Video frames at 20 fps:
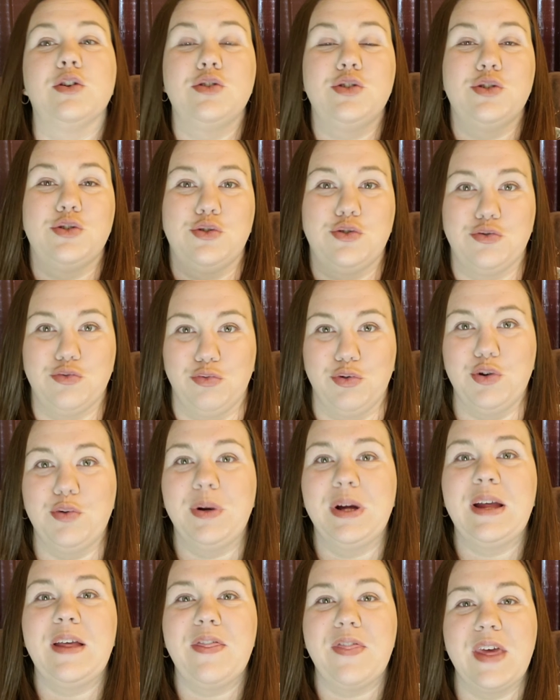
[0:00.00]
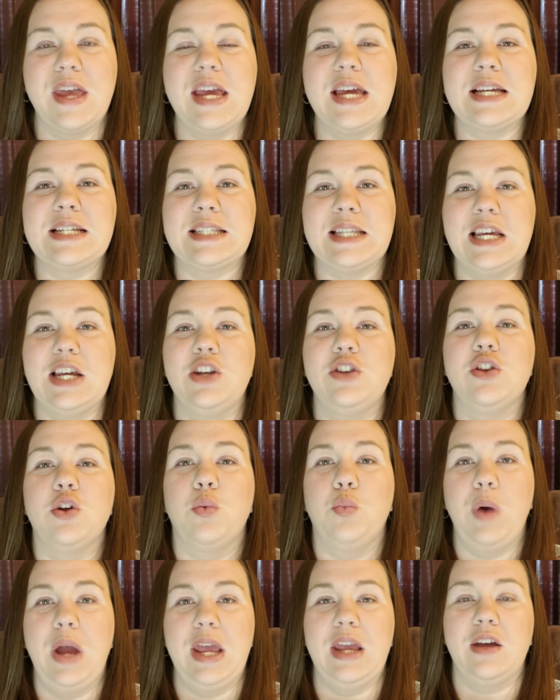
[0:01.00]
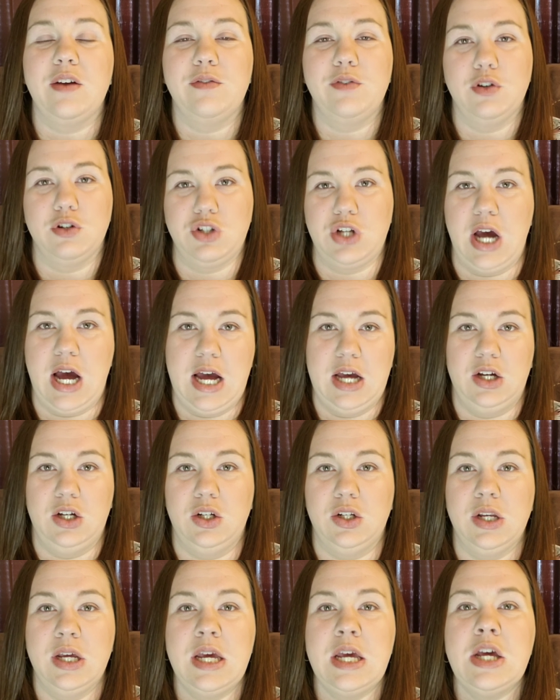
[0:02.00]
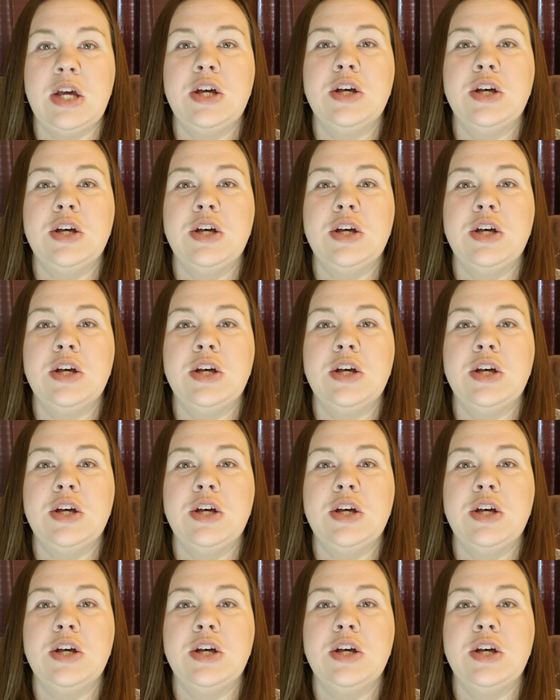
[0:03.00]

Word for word: You're strewing things in the wake of your child